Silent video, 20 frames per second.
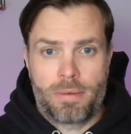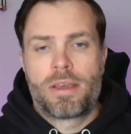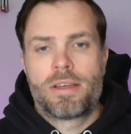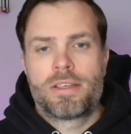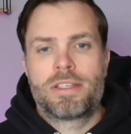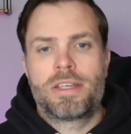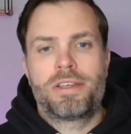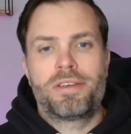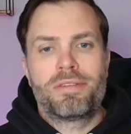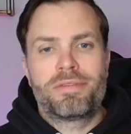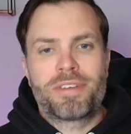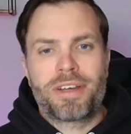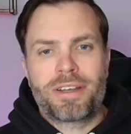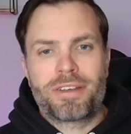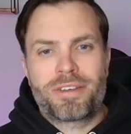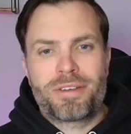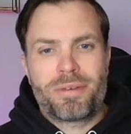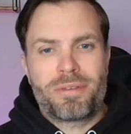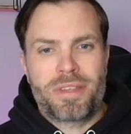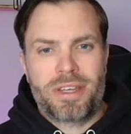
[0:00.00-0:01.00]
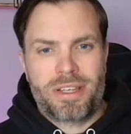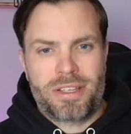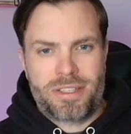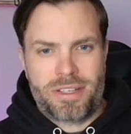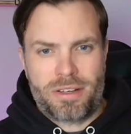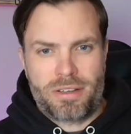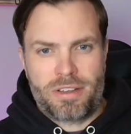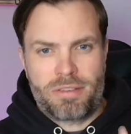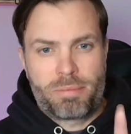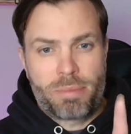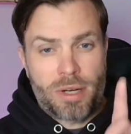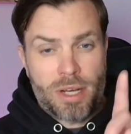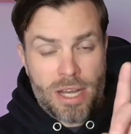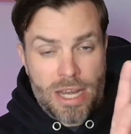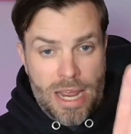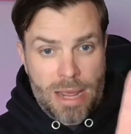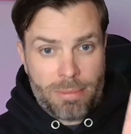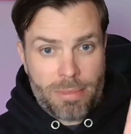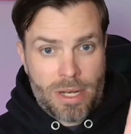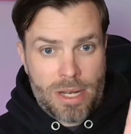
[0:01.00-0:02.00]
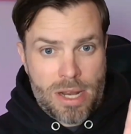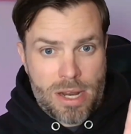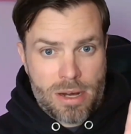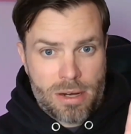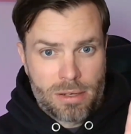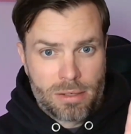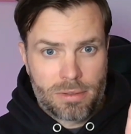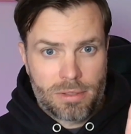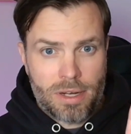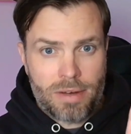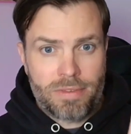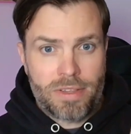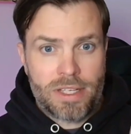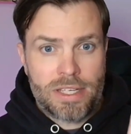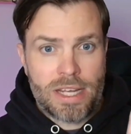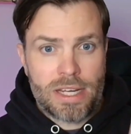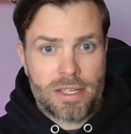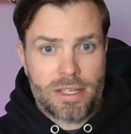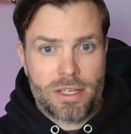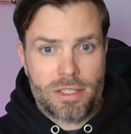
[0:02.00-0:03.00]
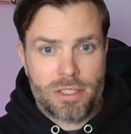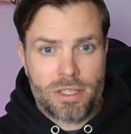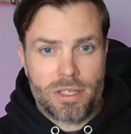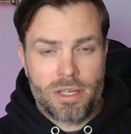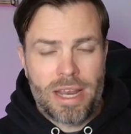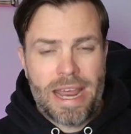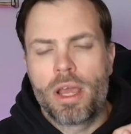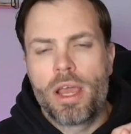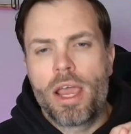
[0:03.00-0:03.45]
So you've done 2 things here. You've put a name in there of the technician,